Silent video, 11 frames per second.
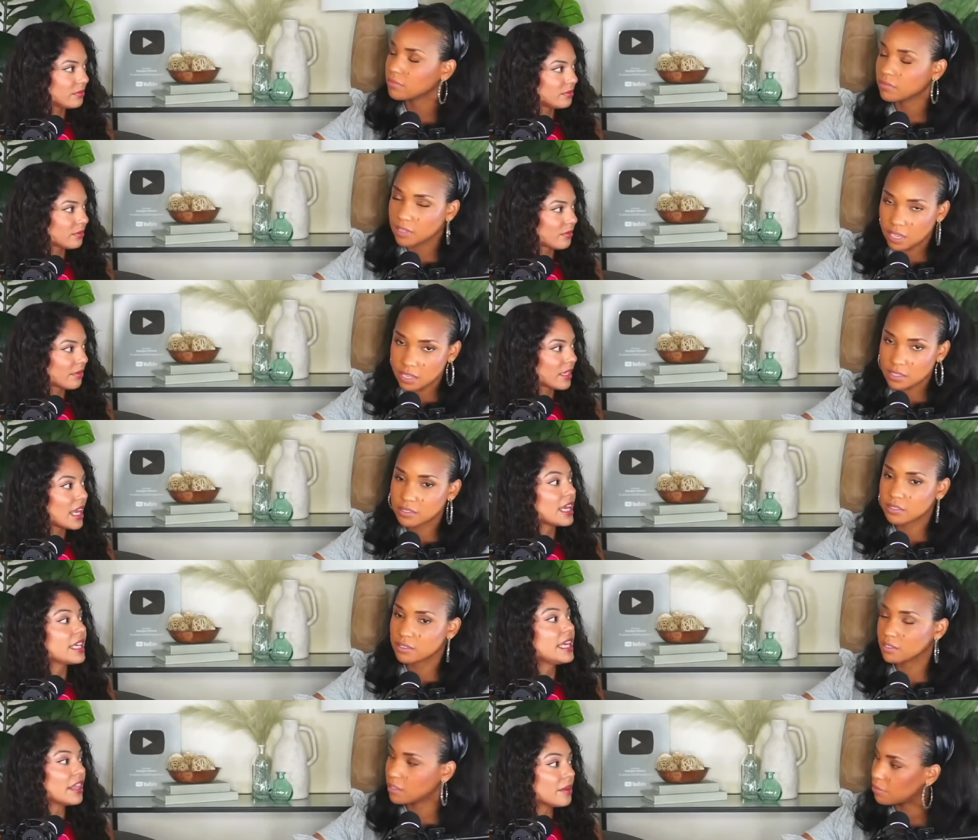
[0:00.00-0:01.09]
Speaker 1: Yes.
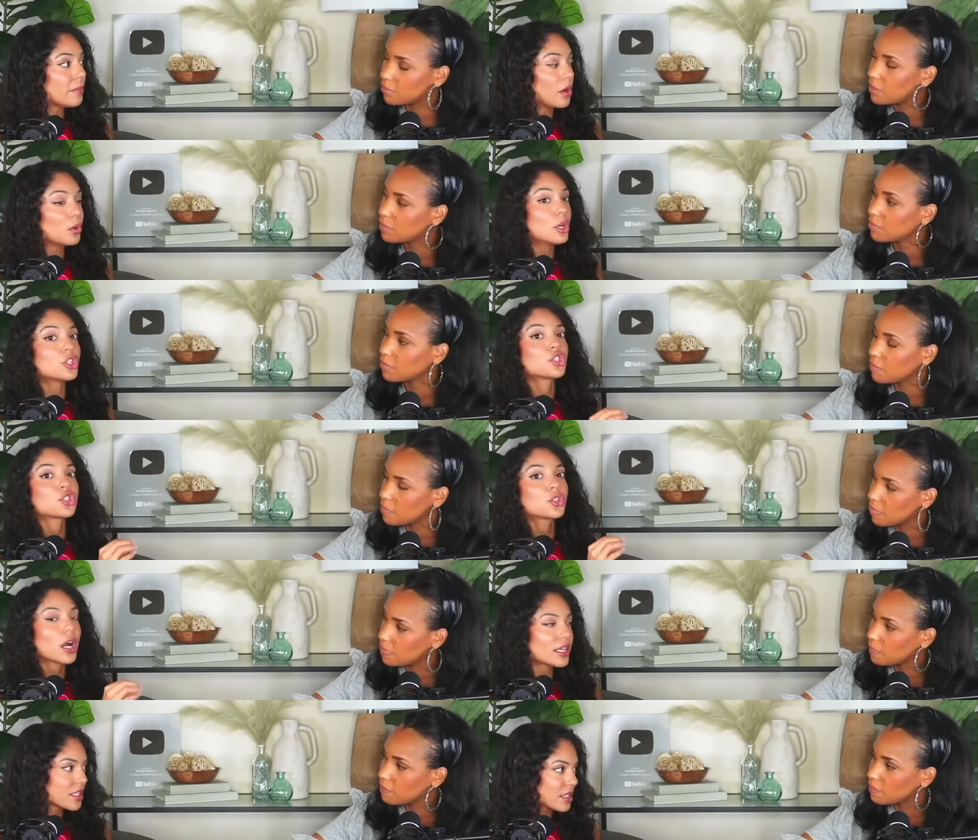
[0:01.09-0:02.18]
Get in the boat.
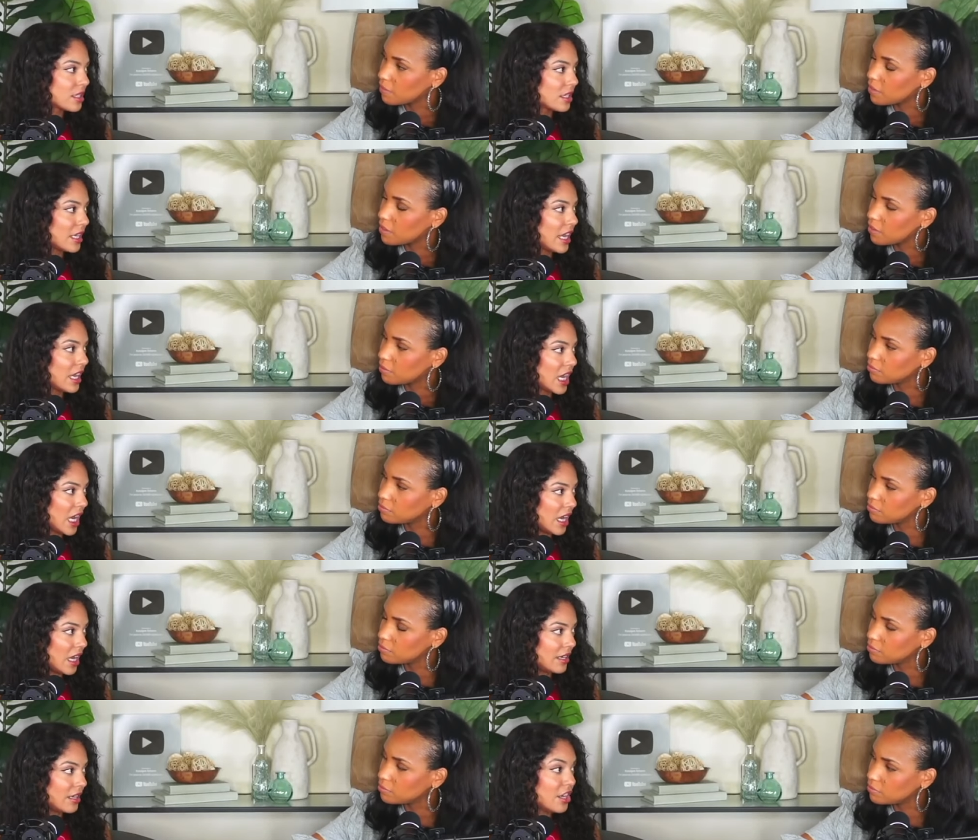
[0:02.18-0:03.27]
Trust in
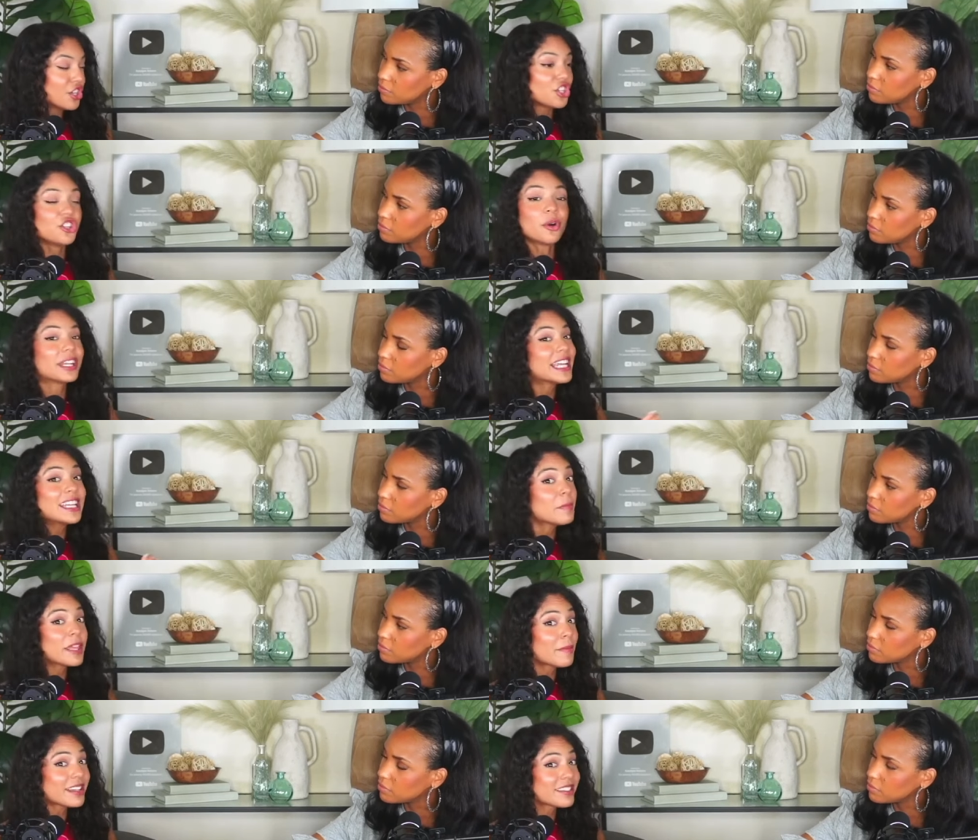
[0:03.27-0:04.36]
God. Mm-hmm. You don't need to be
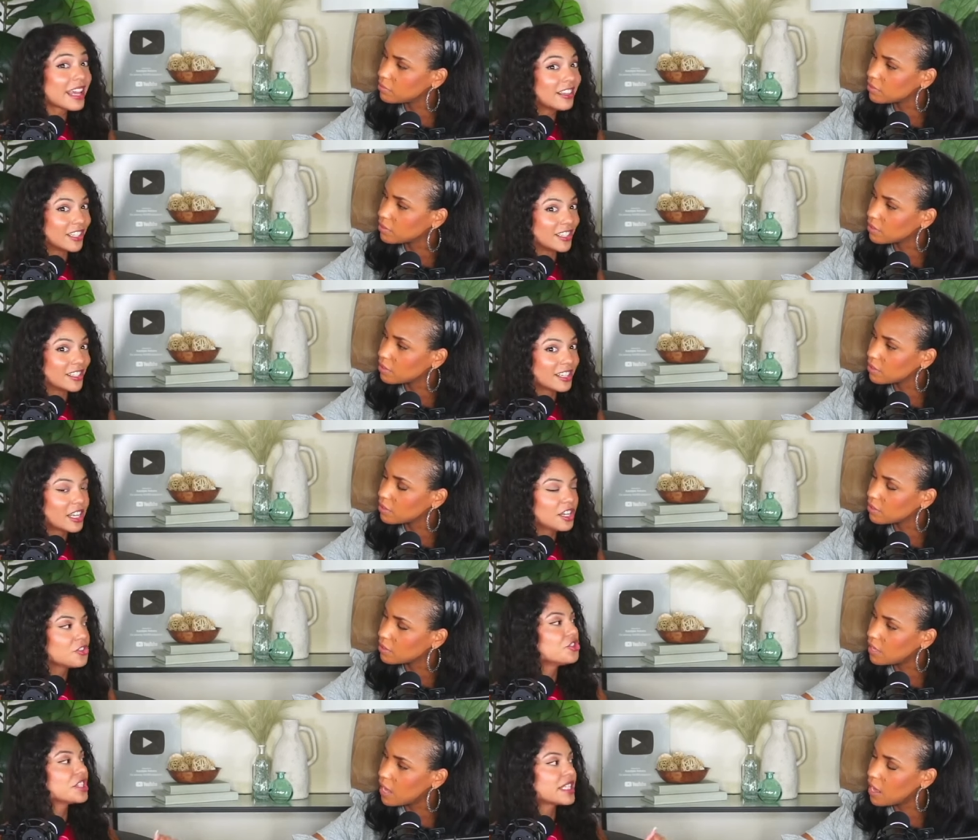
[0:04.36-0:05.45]
the best sailor.
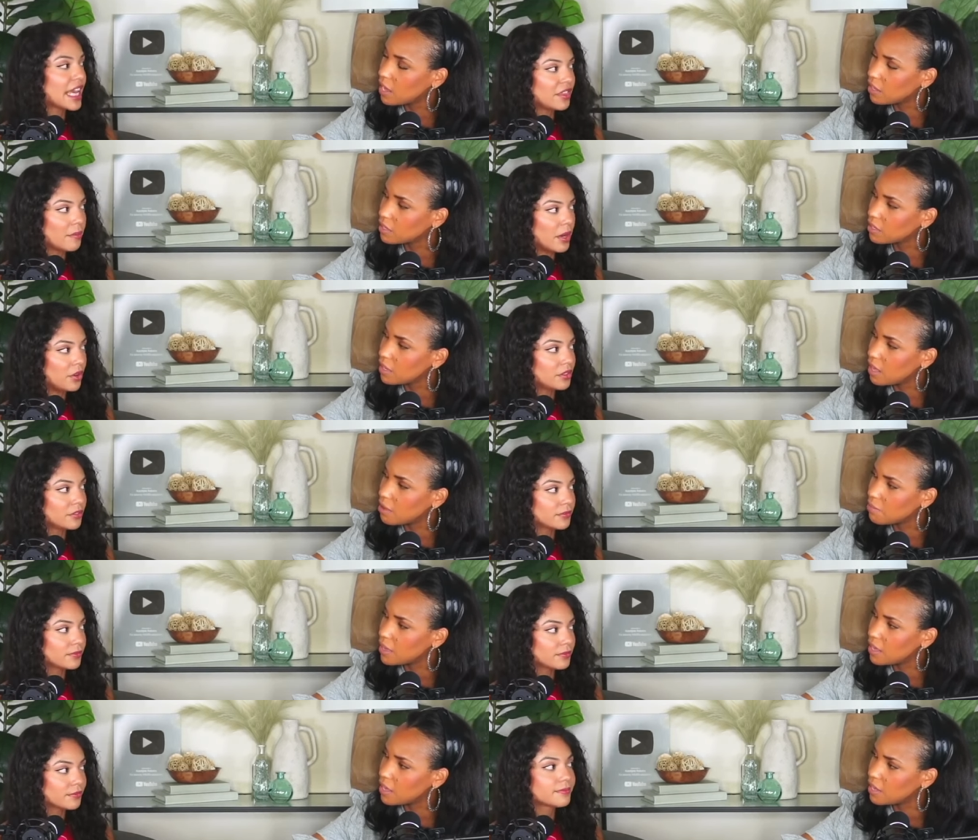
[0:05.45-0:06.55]
Just yeah. get in the boat.
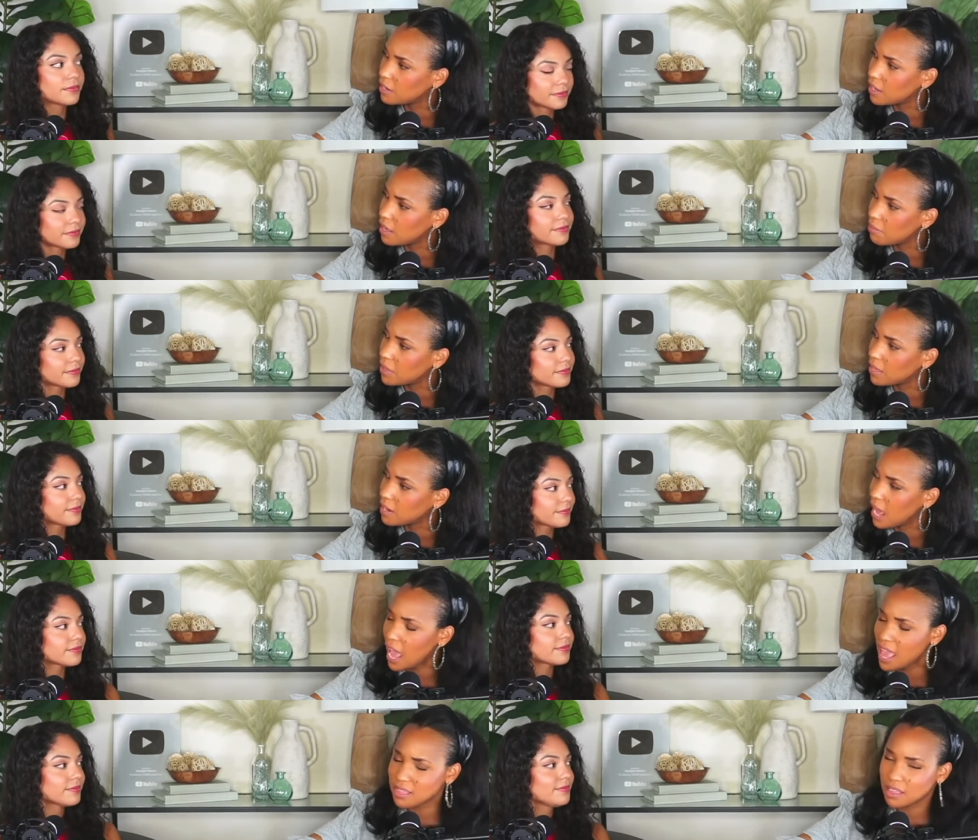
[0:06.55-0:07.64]
Speaker 2: Amen. Amen.
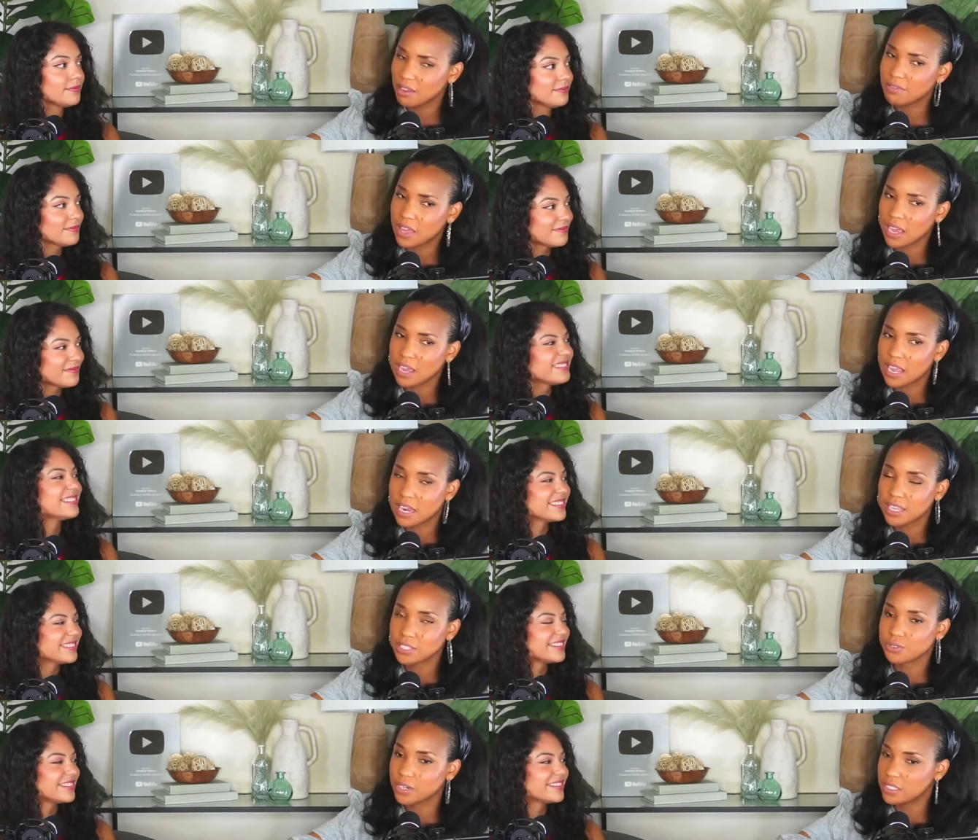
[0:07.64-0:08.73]
I love that. And
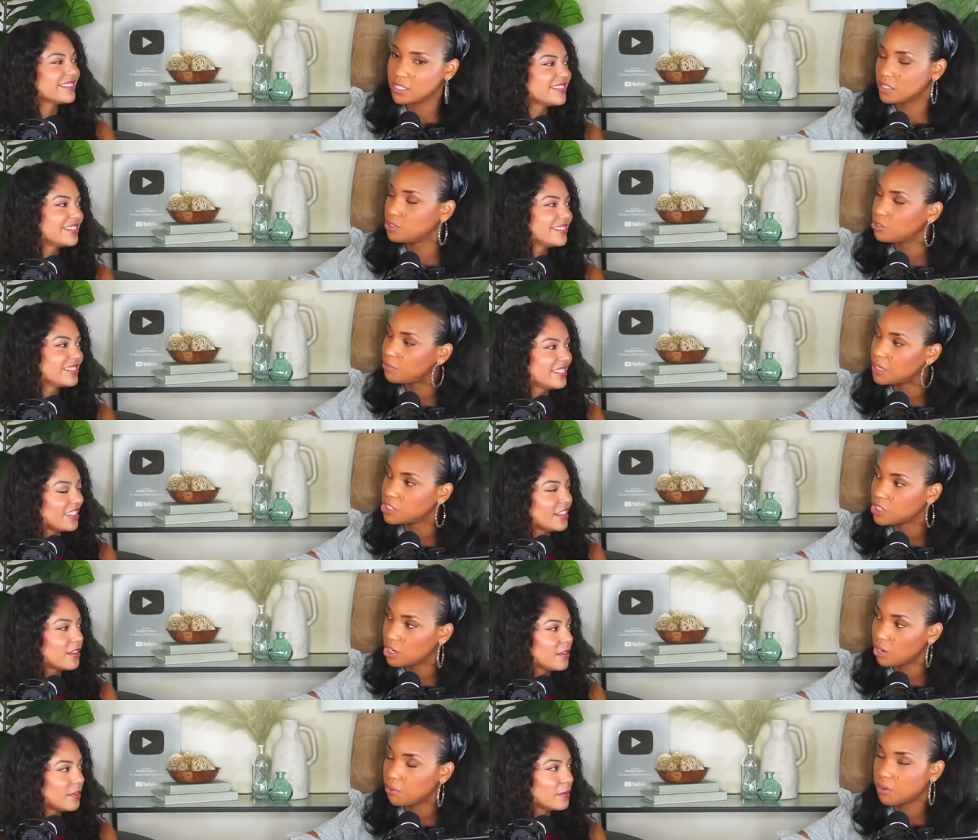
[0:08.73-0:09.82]
it's crazy that you
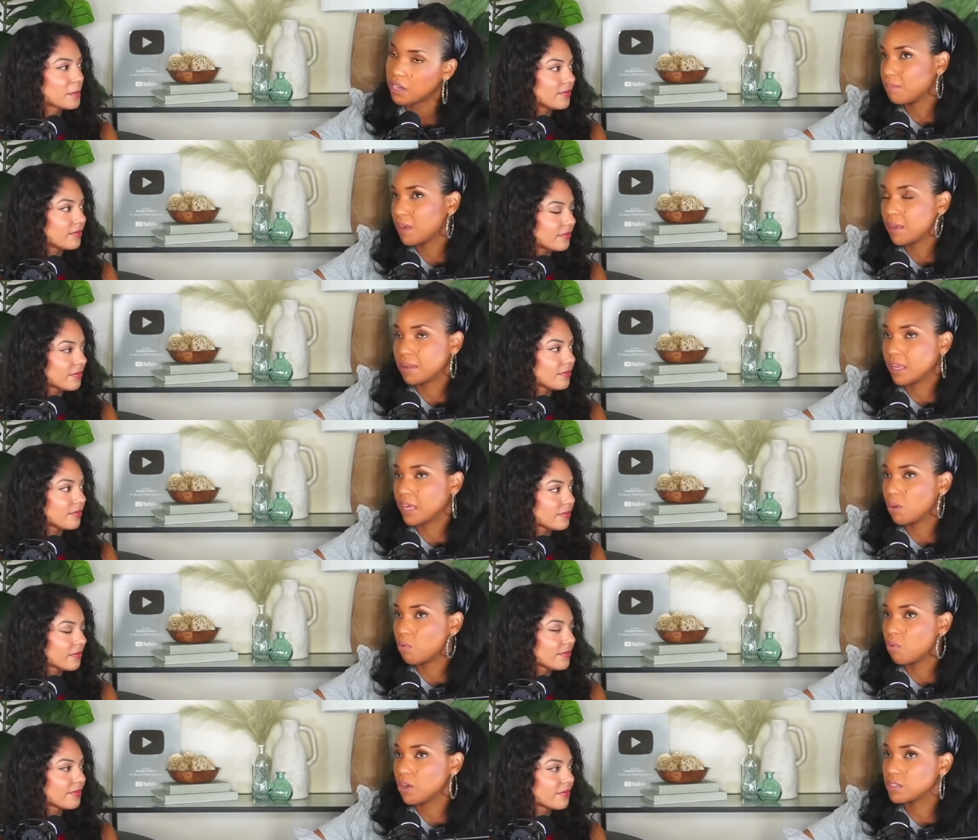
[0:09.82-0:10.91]
mentioned Noah. Maybe like
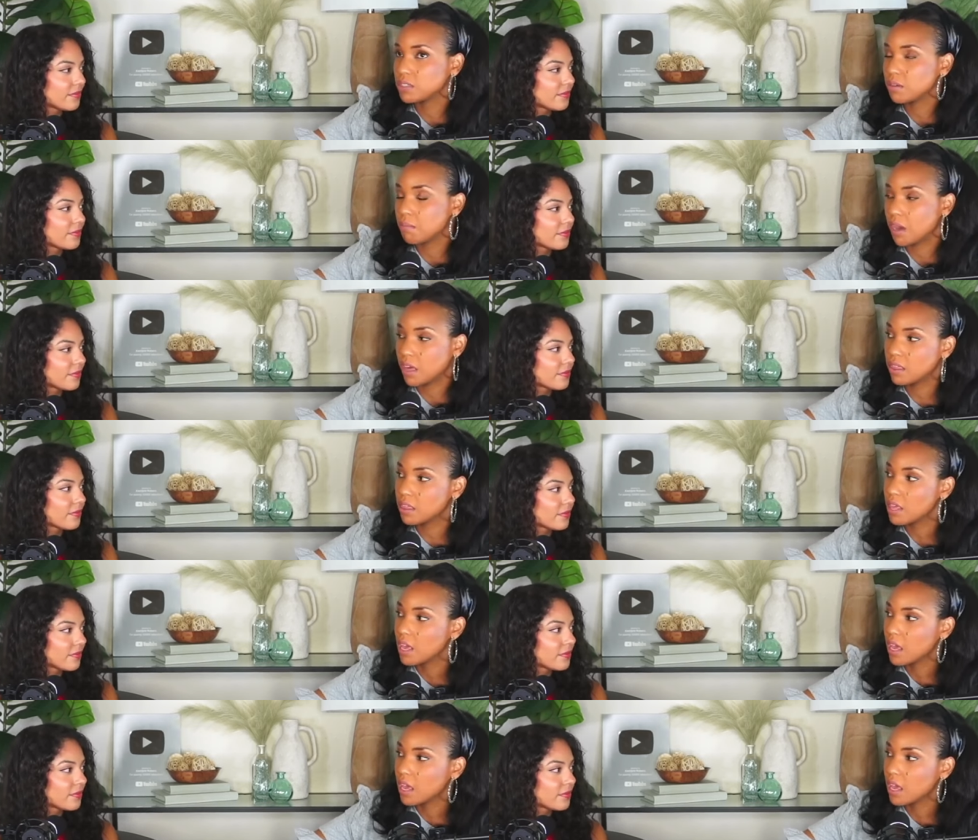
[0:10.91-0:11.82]
once a month,